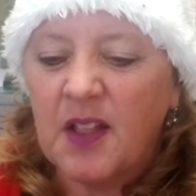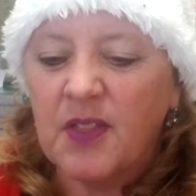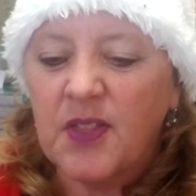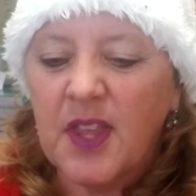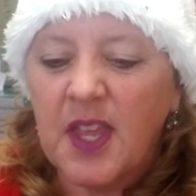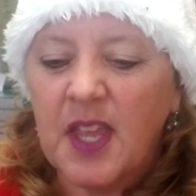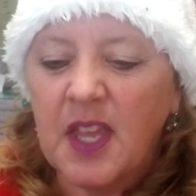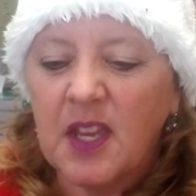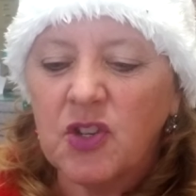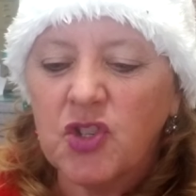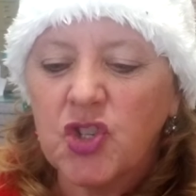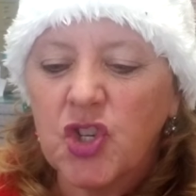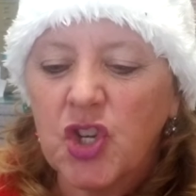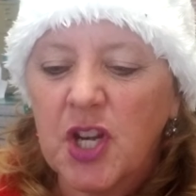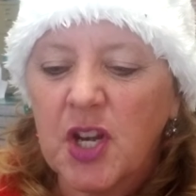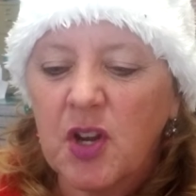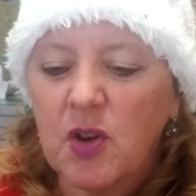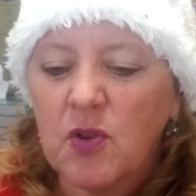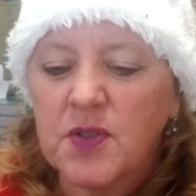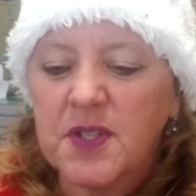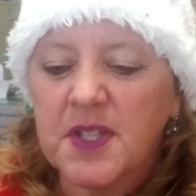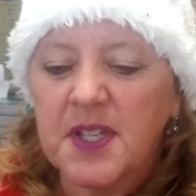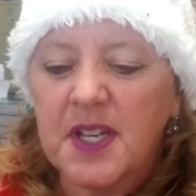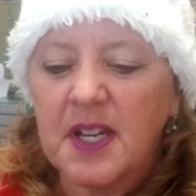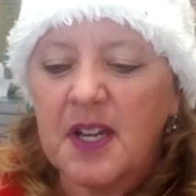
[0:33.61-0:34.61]
The
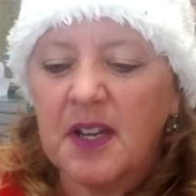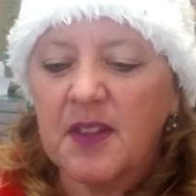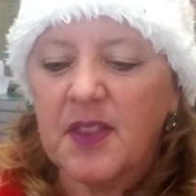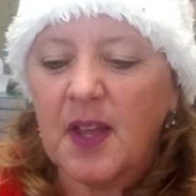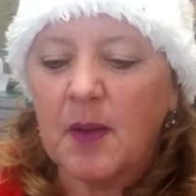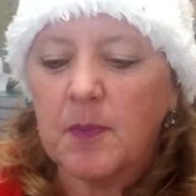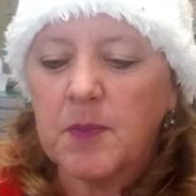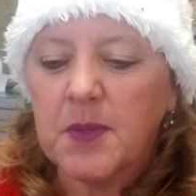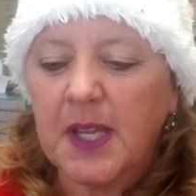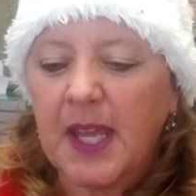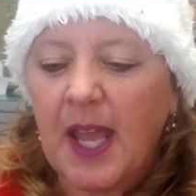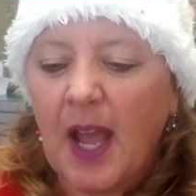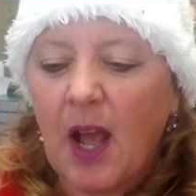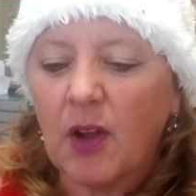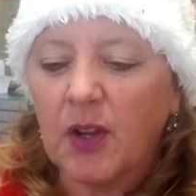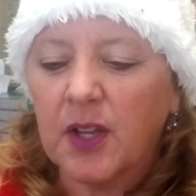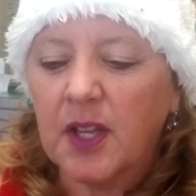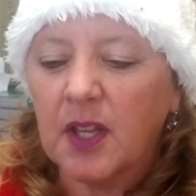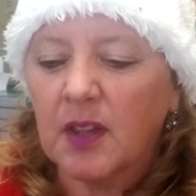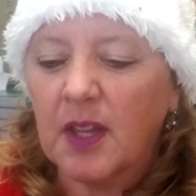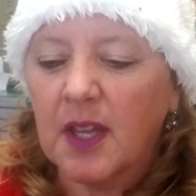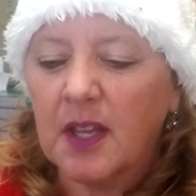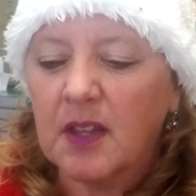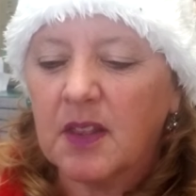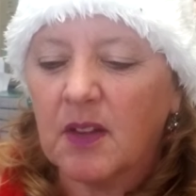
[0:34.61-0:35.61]
engineers needed them to
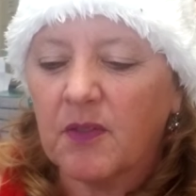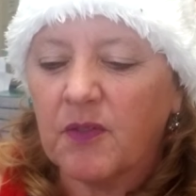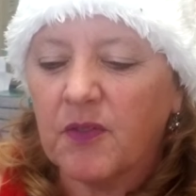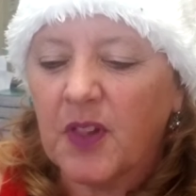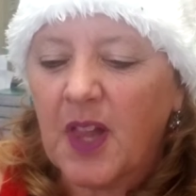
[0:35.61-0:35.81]
calculate the